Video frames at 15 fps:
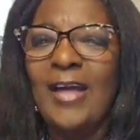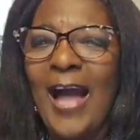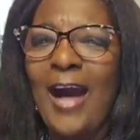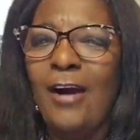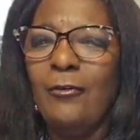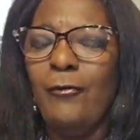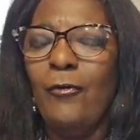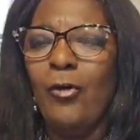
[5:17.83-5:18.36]

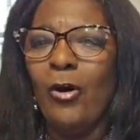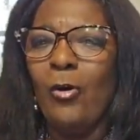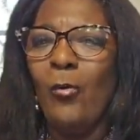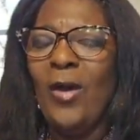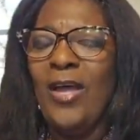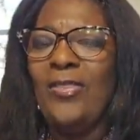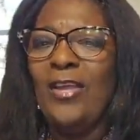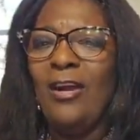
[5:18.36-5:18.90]
out for
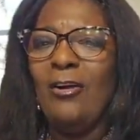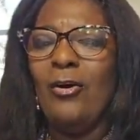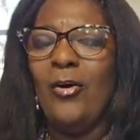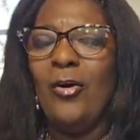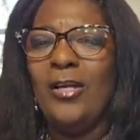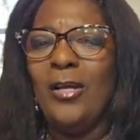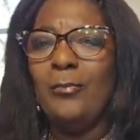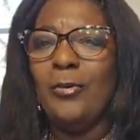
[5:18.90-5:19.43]
when they're
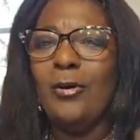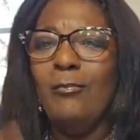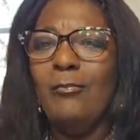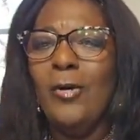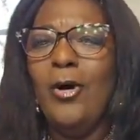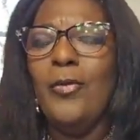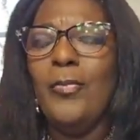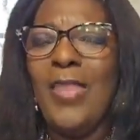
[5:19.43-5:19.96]
going to
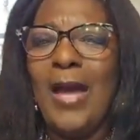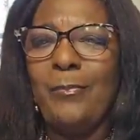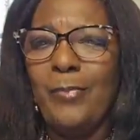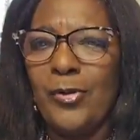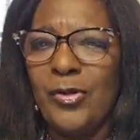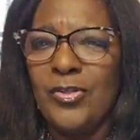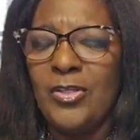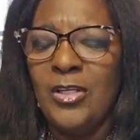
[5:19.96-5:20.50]
promote that
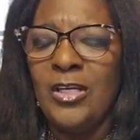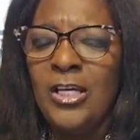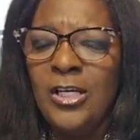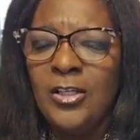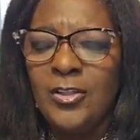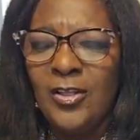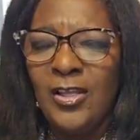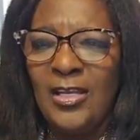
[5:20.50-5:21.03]
person
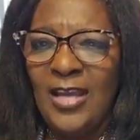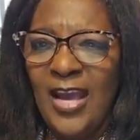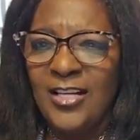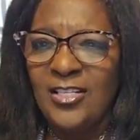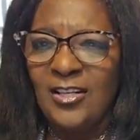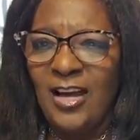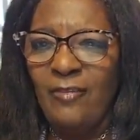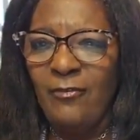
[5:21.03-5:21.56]
to the
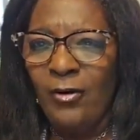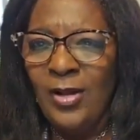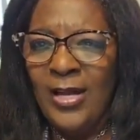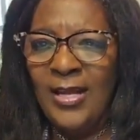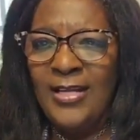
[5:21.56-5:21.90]
next level.